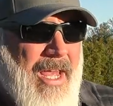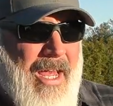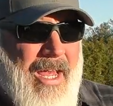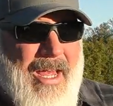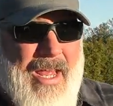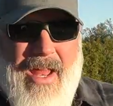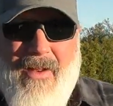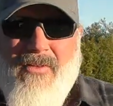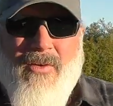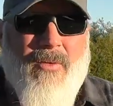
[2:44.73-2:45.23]

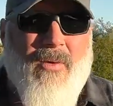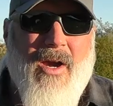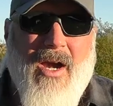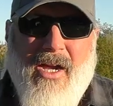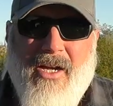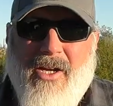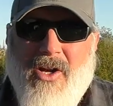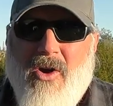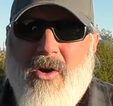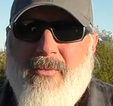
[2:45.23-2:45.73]
Everywhere
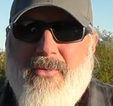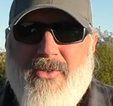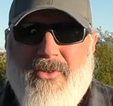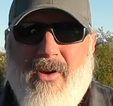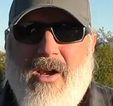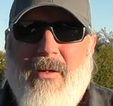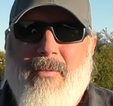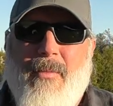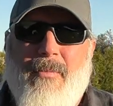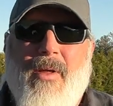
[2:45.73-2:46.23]
I go, I'm
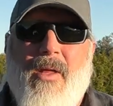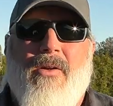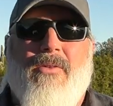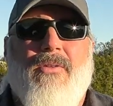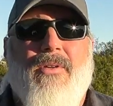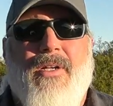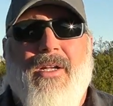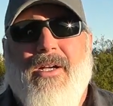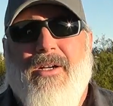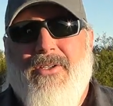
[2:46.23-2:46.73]
surrounded by
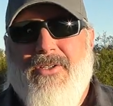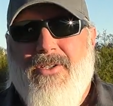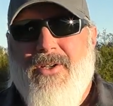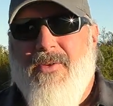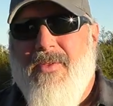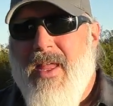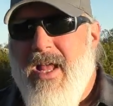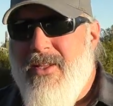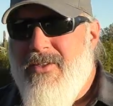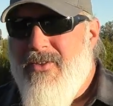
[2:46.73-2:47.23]
medical gear,
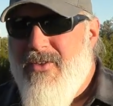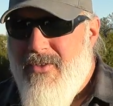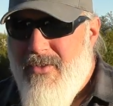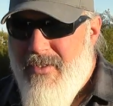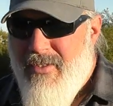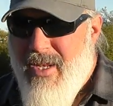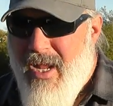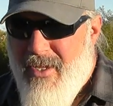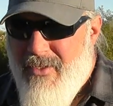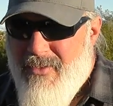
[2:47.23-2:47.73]
so
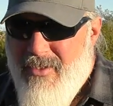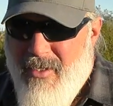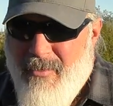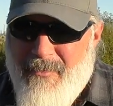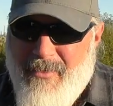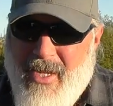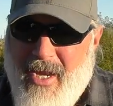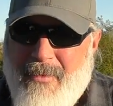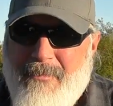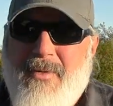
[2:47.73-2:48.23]
that's not
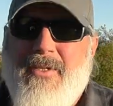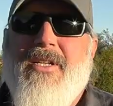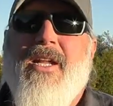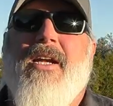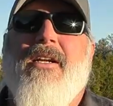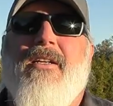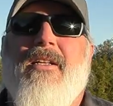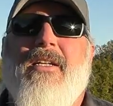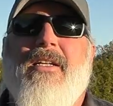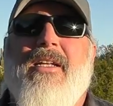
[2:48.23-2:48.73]
something I
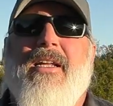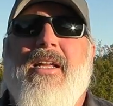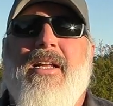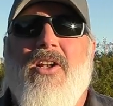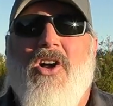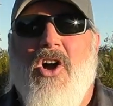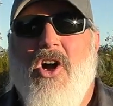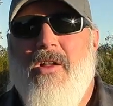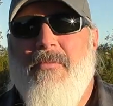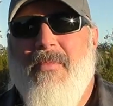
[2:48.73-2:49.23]
particularly
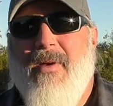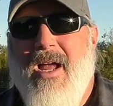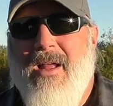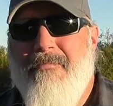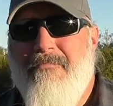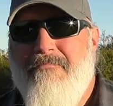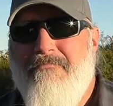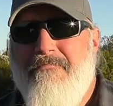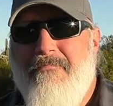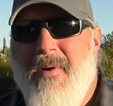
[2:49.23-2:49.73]
need on
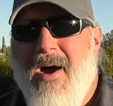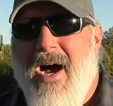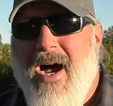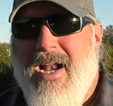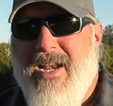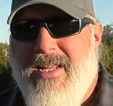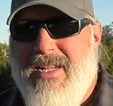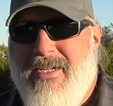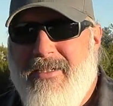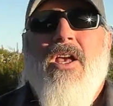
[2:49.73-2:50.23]
my
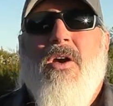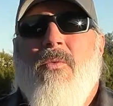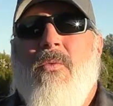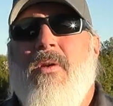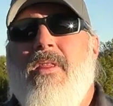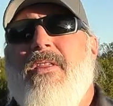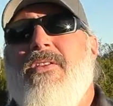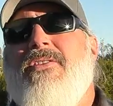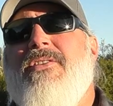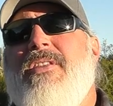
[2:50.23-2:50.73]
body.
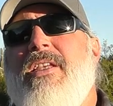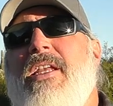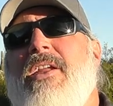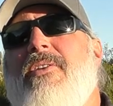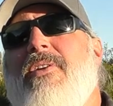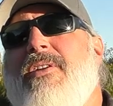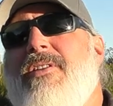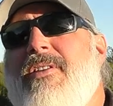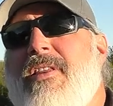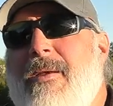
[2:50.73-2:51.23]
One of the
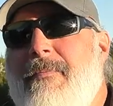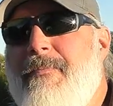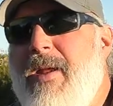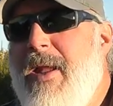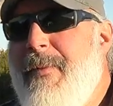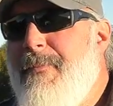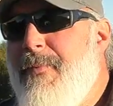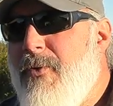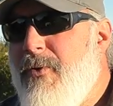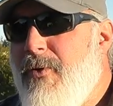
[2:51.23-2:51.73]
secrets that
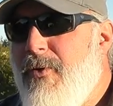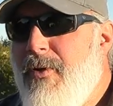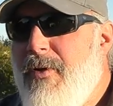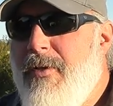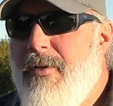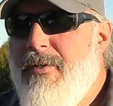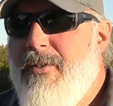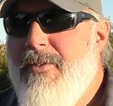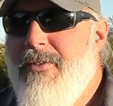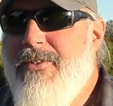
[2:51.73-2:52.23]
people
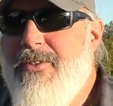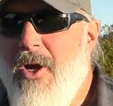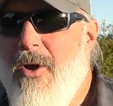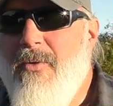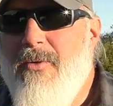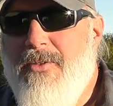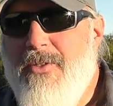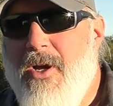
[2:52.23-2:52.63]
don't